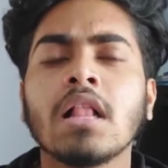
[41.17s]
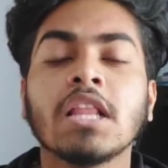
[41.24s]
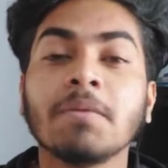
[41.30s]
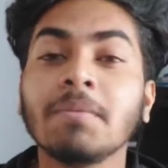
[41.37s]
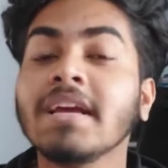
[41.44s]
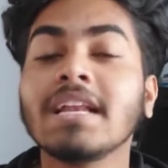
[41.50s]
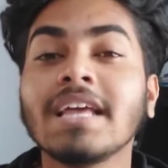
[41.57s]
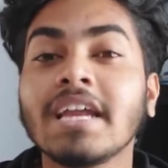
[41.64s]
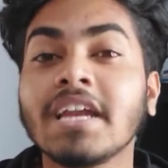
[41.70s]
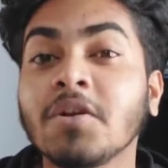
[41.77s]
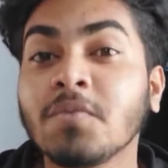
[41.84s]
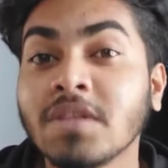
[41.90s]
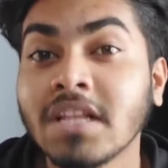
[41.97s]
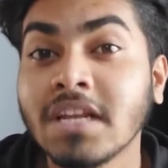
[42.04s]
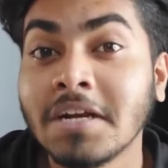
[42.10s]
Let me clear
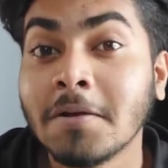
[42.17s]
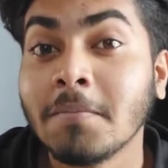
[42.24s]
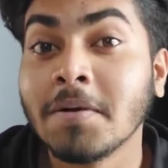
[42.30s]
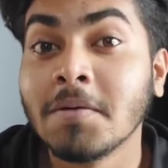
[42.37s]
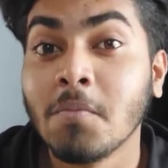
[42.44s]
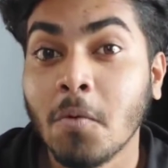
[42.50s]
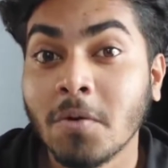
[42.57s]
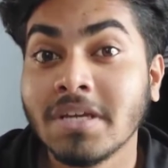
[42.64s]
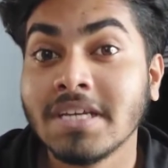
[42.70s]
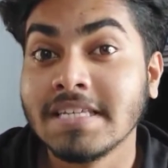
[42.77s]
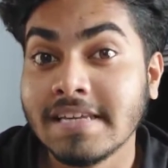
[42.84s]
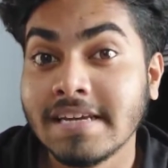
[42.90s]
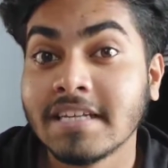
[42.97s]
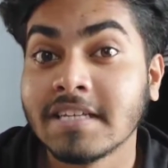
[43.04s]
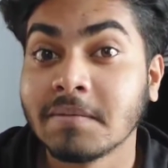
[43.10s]
it with a little bit more
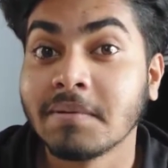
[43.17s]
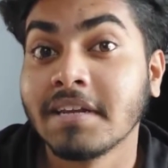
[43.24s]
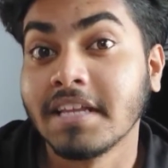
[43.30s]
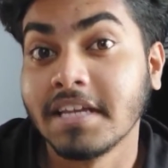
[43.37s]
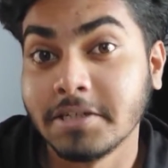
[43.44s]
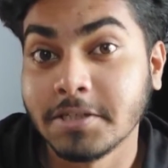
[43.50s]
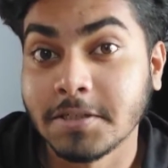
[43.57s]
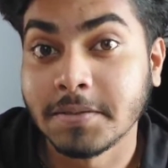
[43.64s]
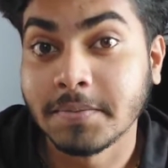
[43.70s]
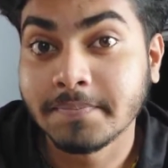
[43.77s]
easier explanation.